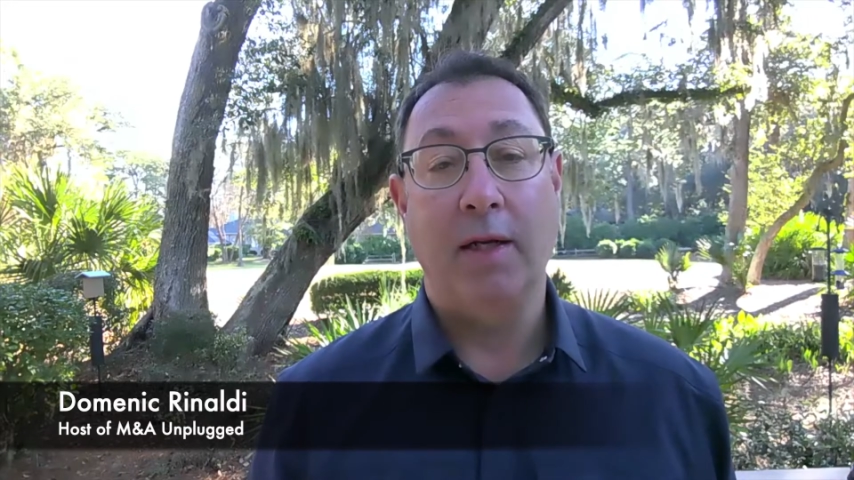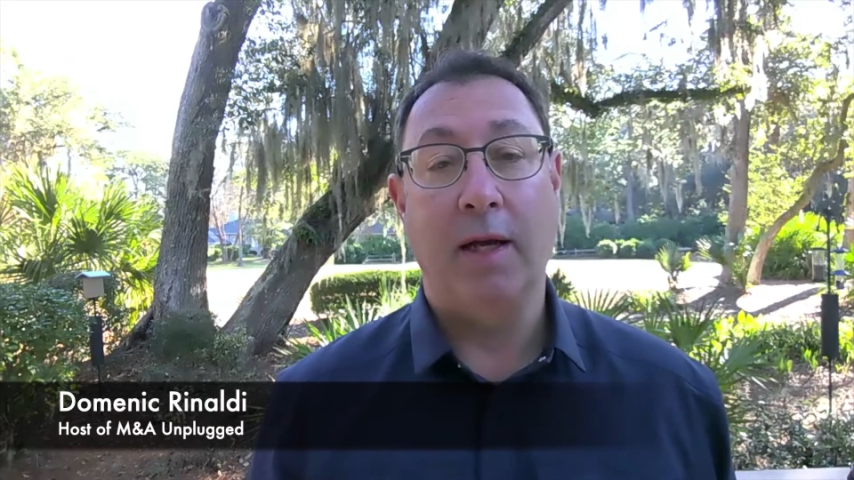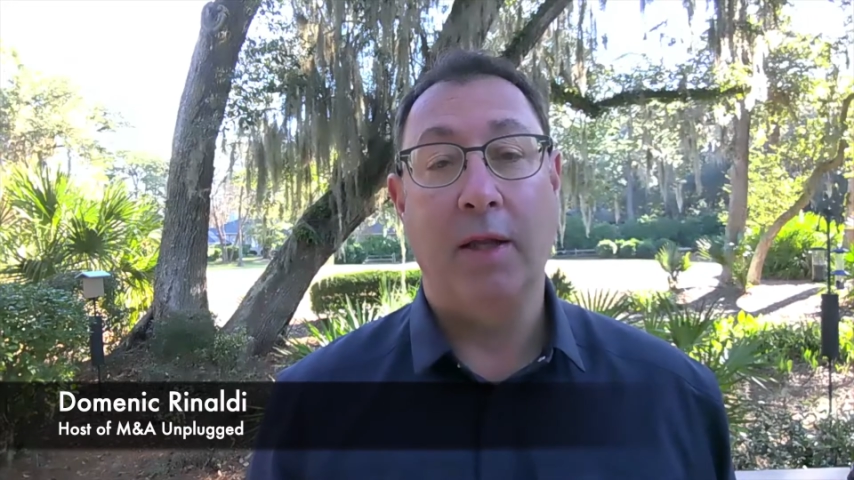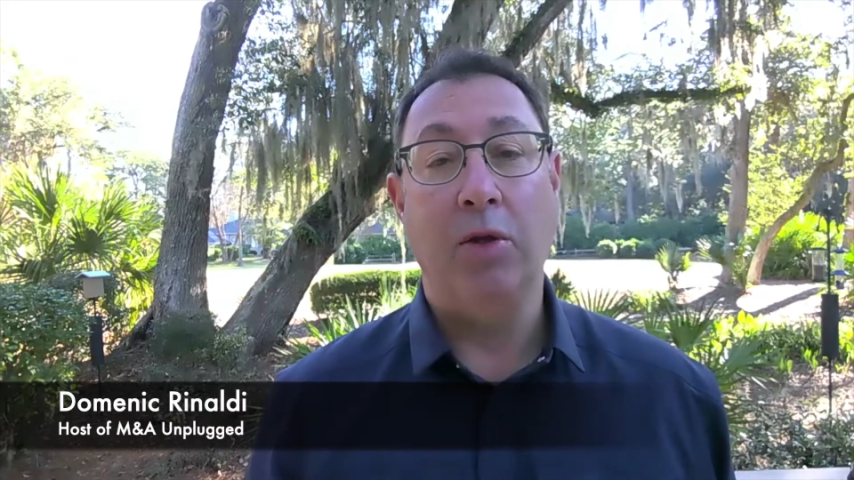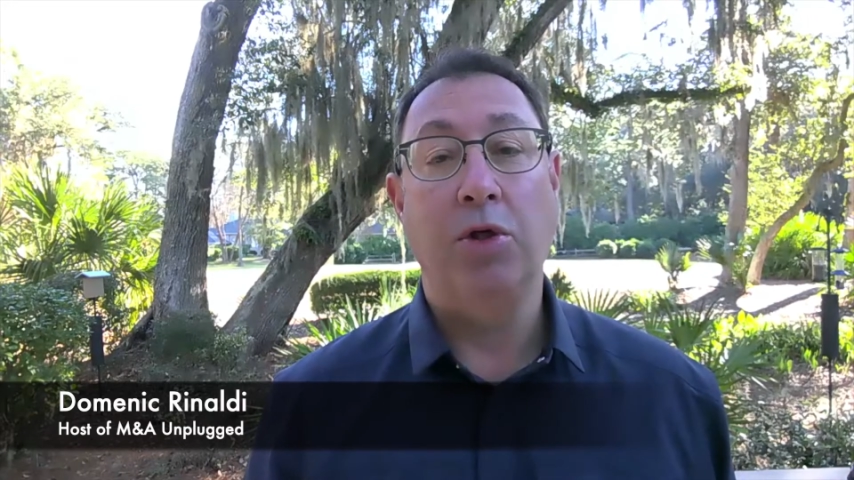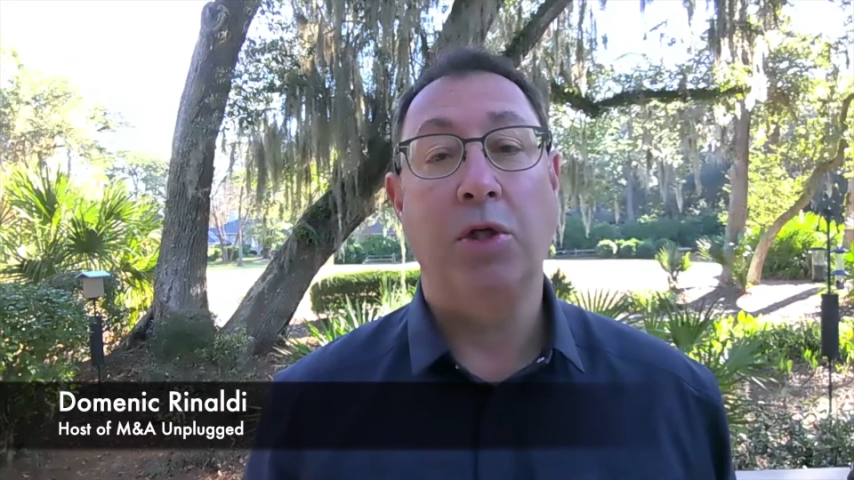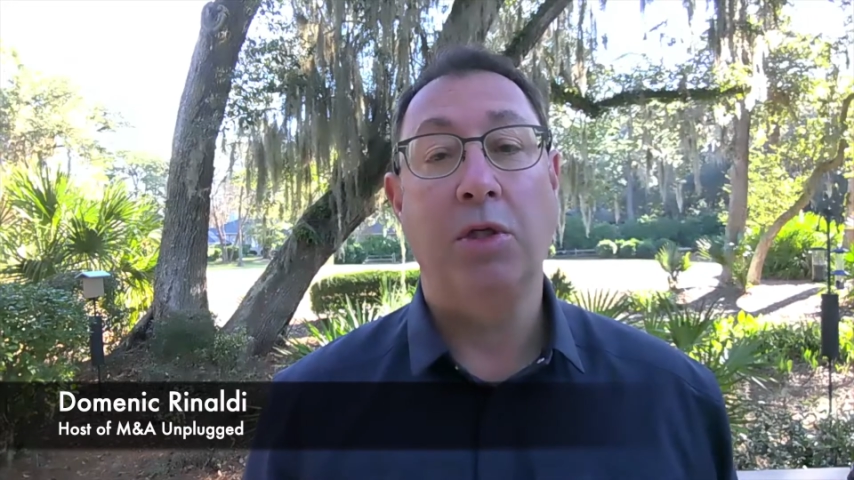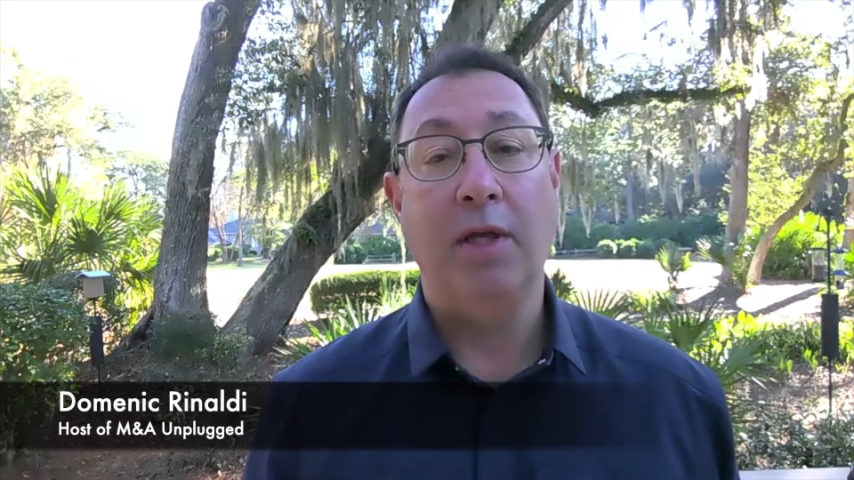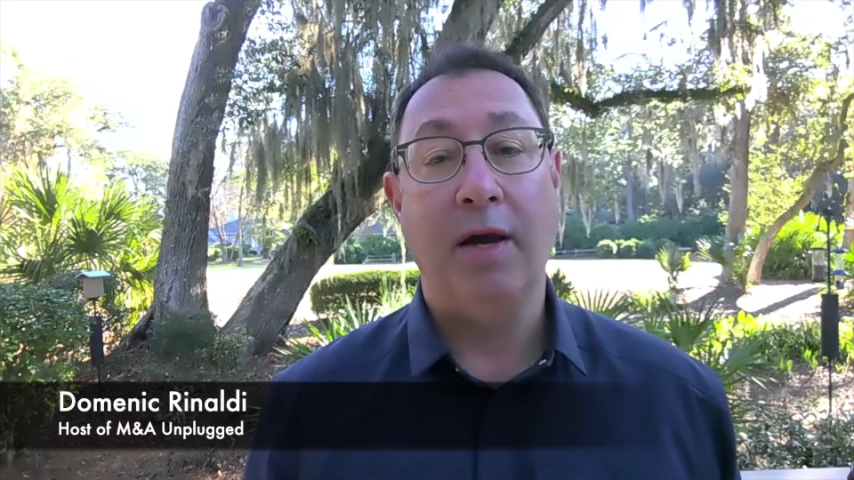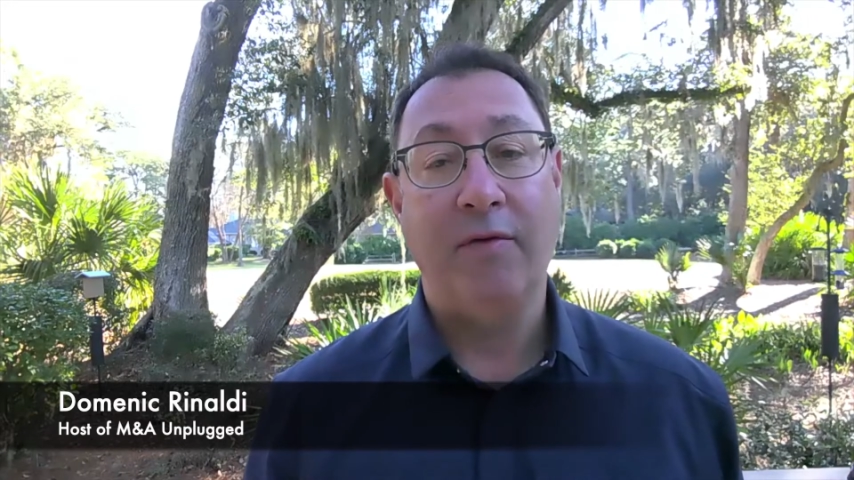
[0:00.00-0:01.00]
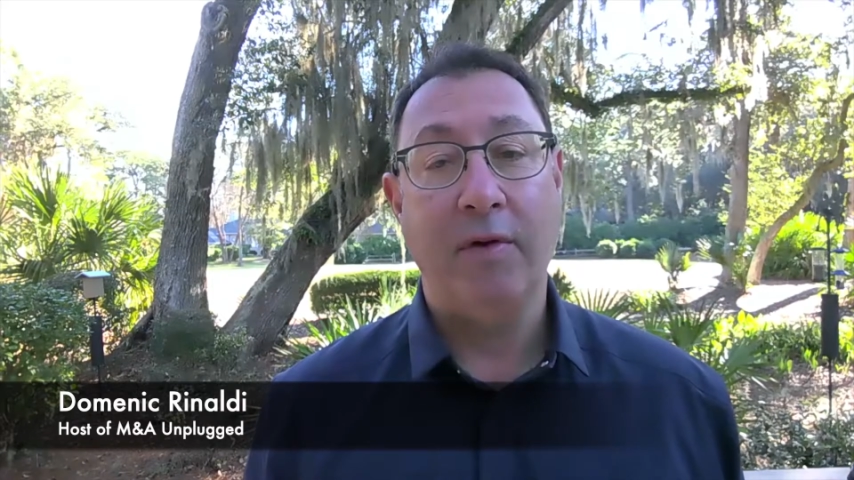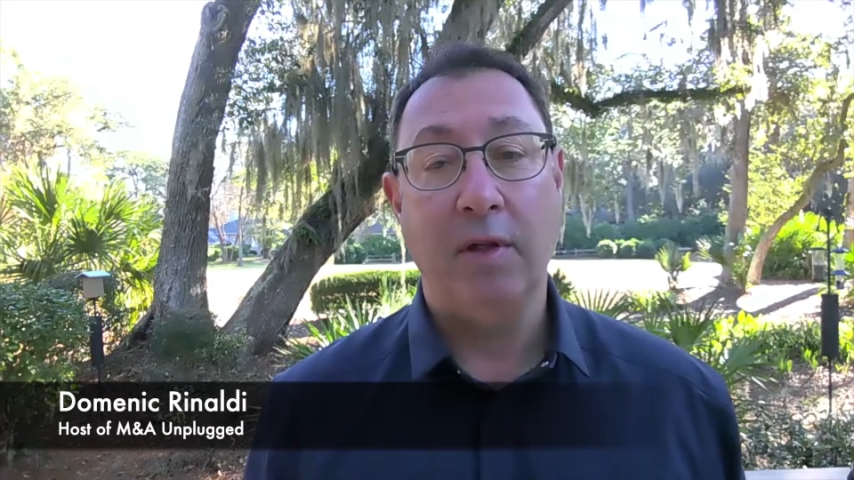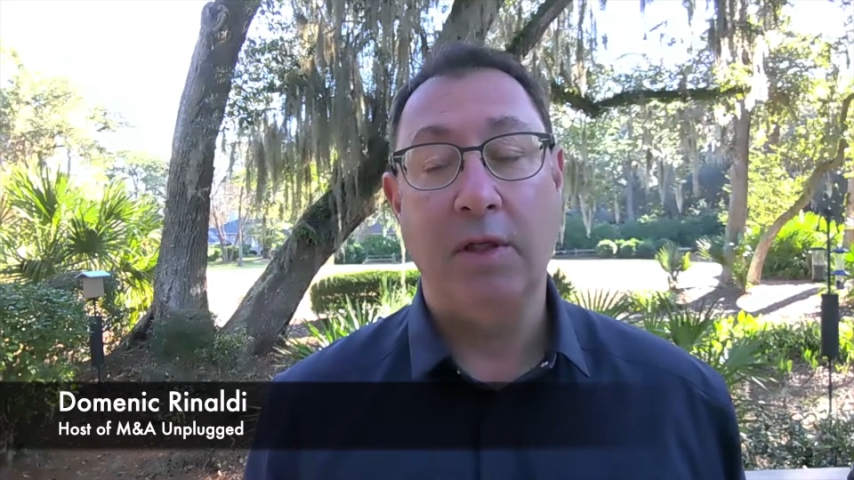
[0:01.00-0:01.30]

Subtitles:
and you should definitely